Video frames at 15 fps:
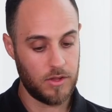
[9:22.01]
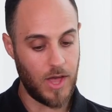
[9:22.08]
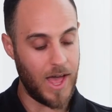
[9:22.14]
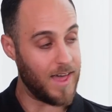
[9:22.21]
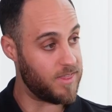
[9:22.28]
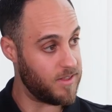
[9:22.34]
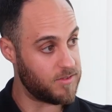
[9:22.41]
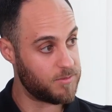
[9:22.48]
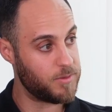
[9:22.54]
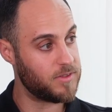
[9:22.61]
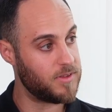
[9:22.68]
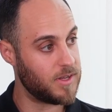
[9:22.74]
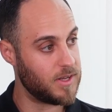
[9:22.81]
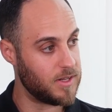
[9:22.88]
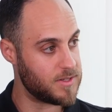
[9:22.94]
at this
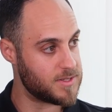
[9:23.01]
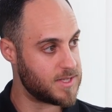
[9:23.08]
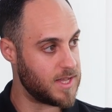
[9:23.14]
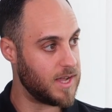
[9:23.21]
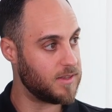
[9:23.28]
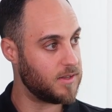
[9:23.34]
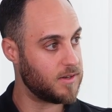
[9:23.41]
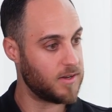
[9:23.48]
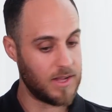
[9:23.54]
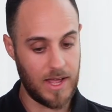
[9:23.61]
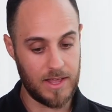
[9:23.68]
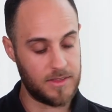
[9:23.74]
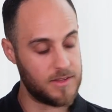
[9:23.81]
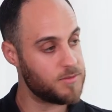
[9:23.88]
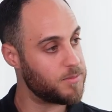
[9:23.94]
particular standard
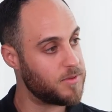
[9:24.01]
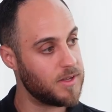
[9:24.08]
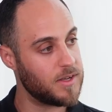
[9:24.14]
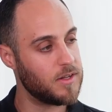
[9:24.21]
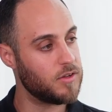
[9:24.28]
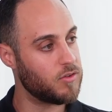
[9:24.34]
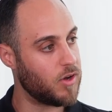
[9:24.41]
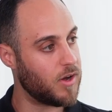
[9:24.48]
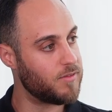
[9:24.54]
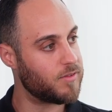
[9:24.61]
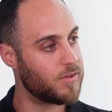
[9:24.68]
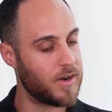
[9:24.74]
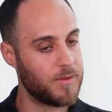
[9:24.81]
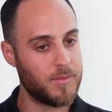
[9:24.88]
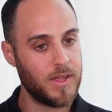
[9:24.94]
at this particular time
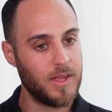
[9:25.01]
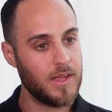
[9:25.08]
frame,